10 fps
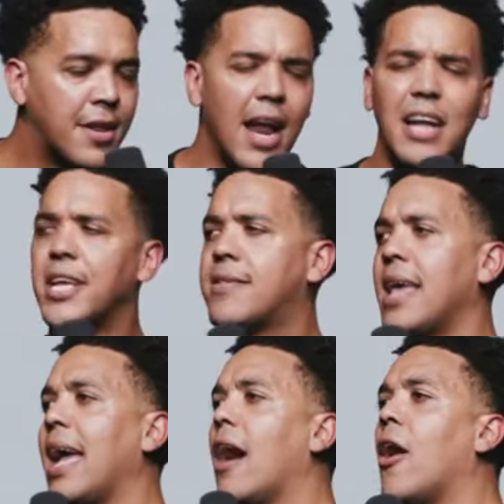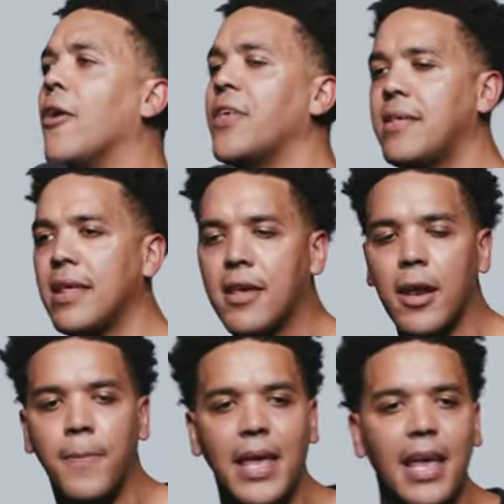to not just say, oh, this is
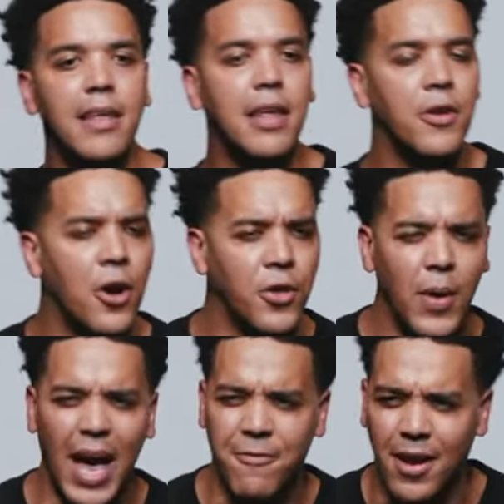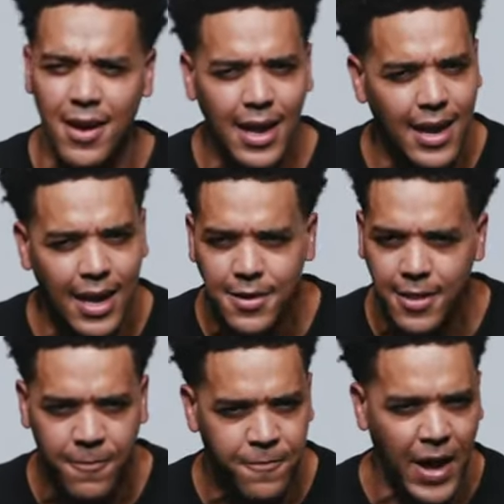going to be easy. No, you have to lean
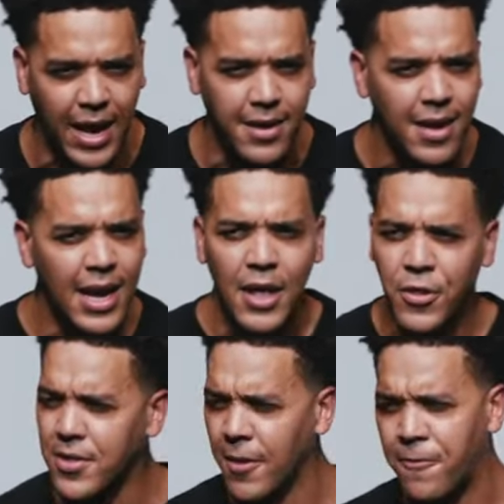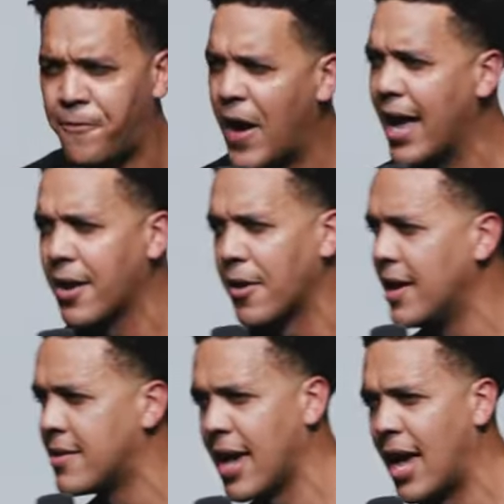into the fight. There's a fighter
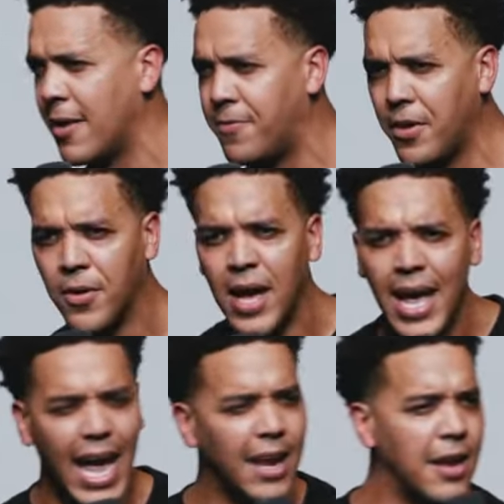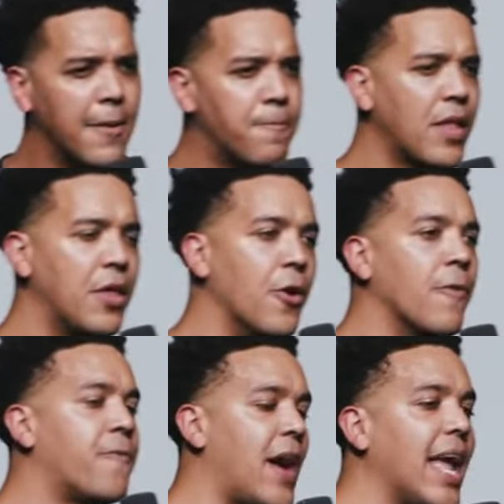inside of you. And
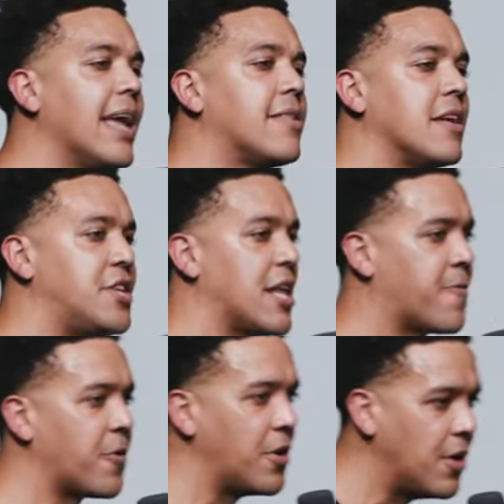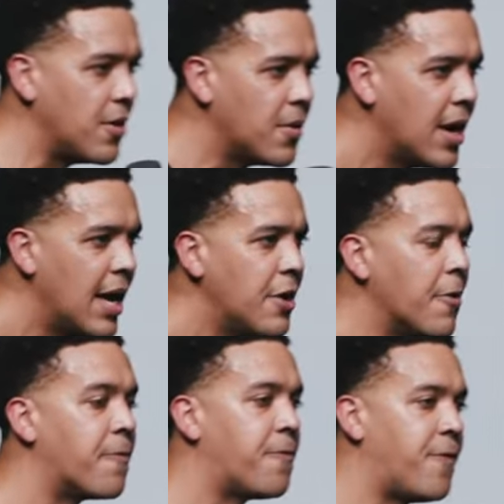your fight isn't just for you,
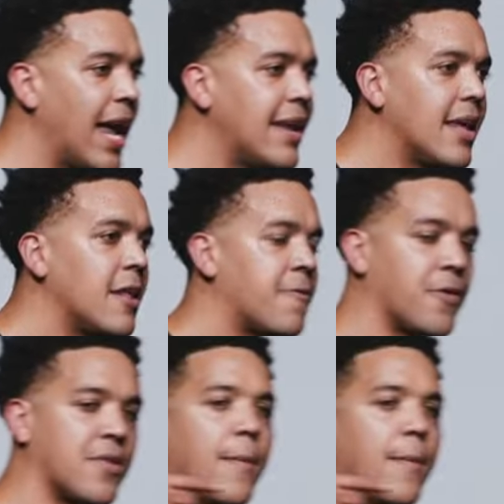your fight is for